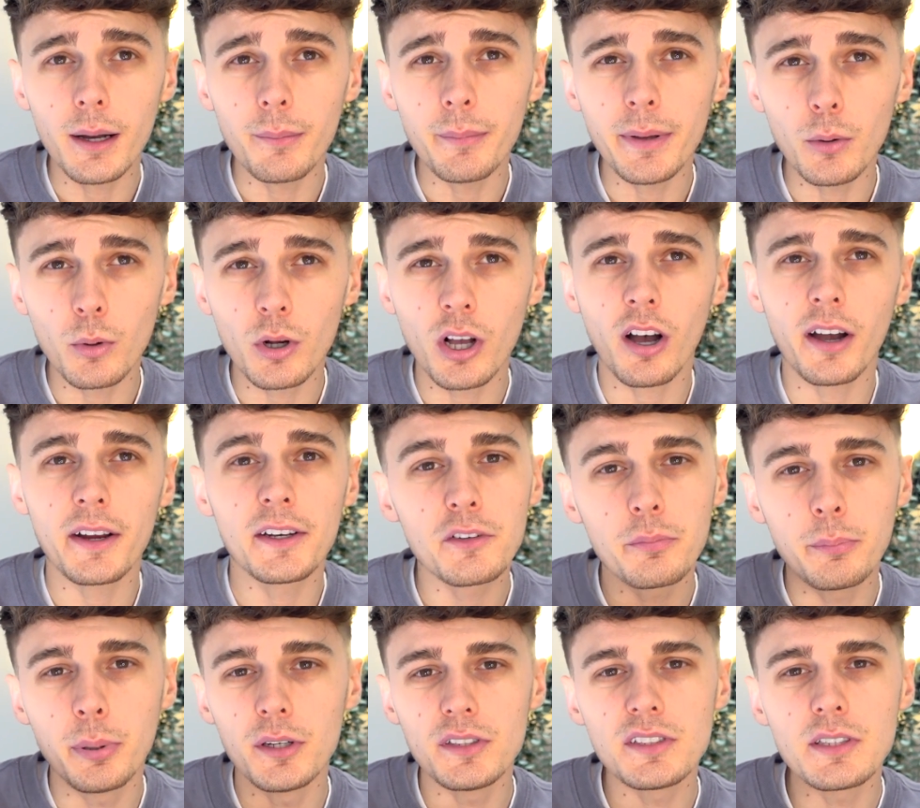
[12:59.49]
It'll kind
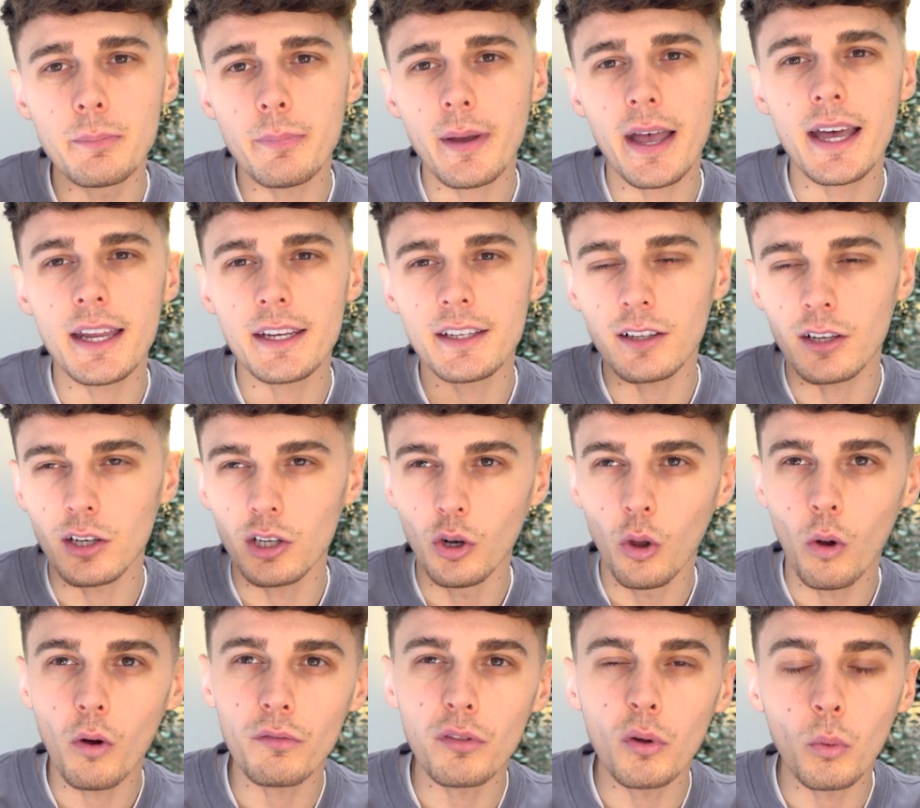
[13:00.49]
of put to bed a
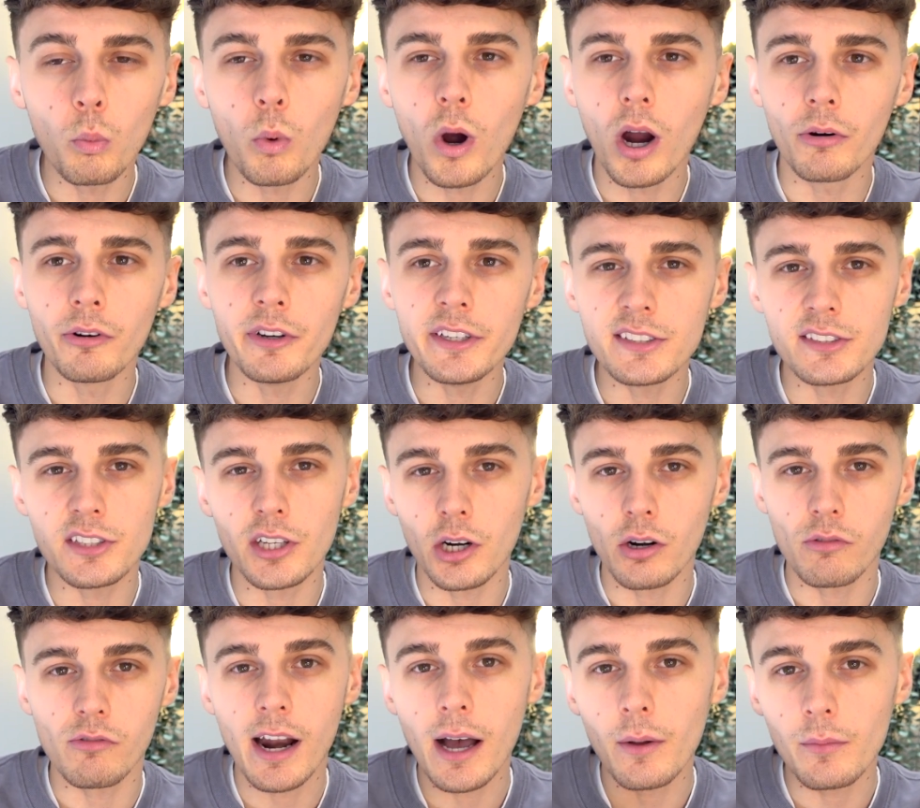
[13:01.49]
lot of the worries that are
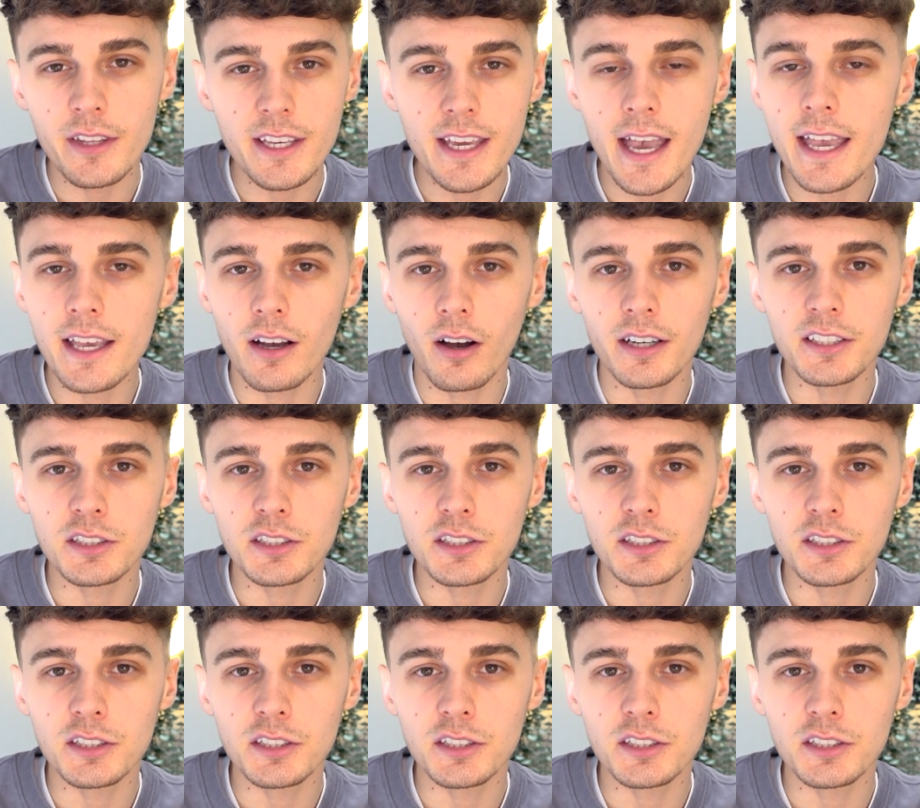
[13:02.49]
around the AI